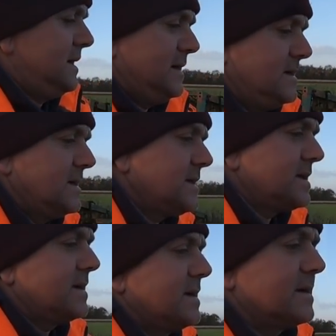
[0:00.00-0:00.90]
And you're
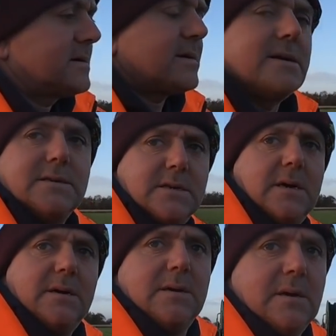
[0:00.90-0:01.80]
thinking, Christ,
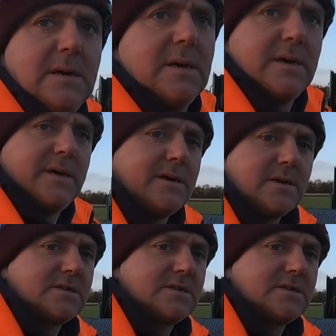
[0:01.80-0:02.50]
you know,